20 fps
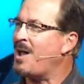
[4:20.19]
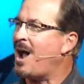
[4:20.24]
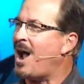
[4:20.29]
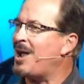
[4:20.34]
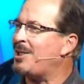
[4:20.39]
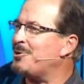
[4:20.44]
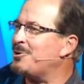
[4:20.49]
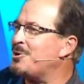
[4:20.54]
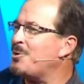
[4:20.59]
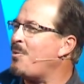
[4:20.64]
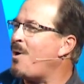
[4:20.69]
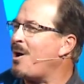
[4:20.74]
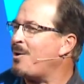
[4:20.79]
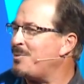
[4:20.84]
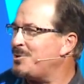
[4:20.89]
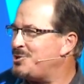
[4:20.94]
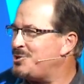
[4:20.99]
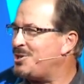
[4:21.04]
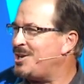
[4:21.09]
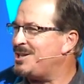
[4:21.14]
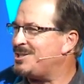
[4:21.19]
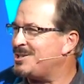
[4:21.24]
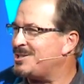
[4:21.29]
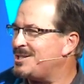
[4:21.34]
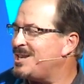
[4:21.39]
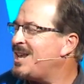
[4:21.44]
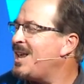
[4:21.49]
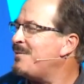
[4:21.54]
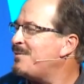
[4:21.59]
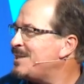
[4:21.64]
I learned to walk with Jesus.
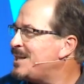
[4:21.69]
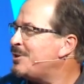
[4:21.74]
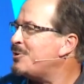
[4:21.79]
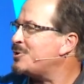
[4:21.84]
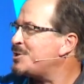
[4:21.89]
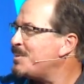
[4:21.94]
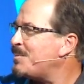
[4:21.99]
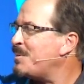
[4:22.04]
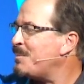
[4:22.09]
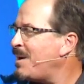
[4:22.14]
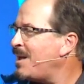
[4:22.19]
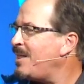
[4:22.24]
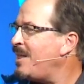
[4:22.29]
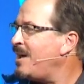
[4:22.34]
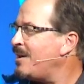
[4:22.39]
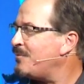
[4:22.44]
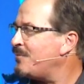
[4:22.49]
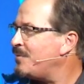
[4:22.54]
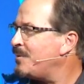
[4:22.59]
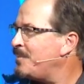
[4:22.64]
He gave leadership in my life.